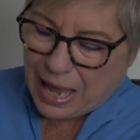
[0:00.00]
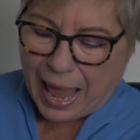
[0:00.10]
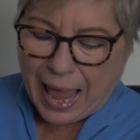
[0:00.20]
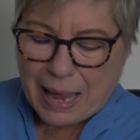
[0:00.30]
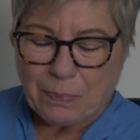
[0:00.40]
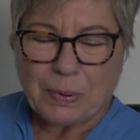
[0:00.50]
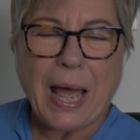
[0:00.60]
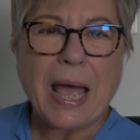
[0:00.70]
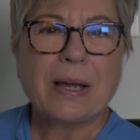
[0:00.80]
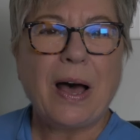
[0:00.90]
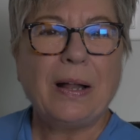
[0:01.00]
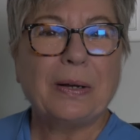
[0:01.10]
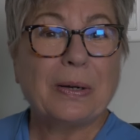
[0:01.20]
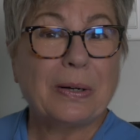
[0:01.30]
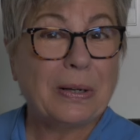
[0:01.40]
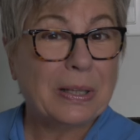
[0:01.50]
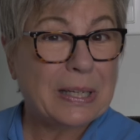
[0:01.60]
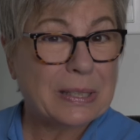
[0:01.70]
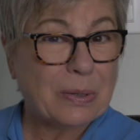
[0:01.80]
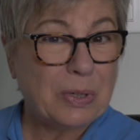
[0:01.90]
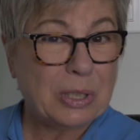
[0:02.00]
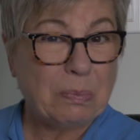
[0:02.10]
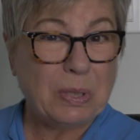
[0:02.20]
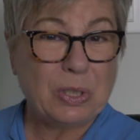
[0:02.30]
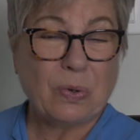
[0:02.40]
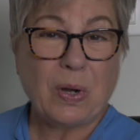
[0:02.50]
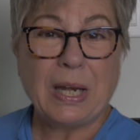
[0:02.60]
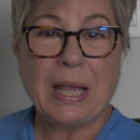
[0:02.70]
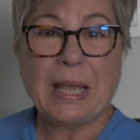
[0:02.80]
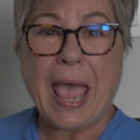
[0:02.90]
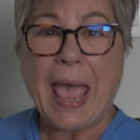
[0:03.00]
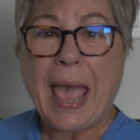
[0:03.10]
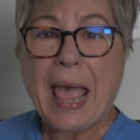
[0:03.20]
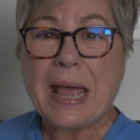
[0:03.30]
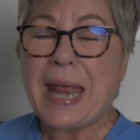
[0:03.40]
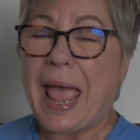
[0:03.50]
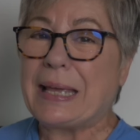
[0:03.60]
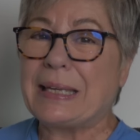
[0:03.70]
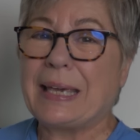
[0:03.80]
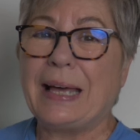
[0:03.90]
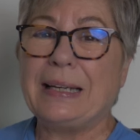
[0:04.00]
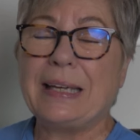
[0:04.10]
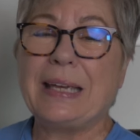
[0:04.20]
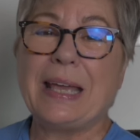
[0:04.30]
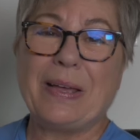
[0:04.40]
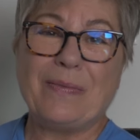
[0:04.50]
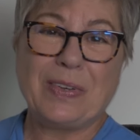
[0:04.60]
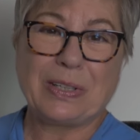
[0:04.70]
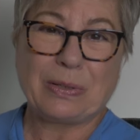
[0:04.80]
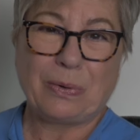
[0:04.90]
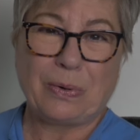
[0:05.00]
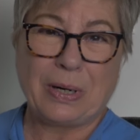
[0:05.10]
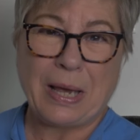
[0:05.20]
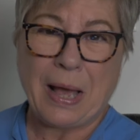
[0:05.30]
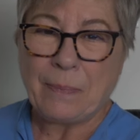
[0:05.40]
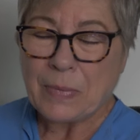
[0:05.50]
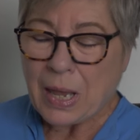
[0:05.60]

And Black Collar Girl is going to be joining Anne and Kelly in Victoria.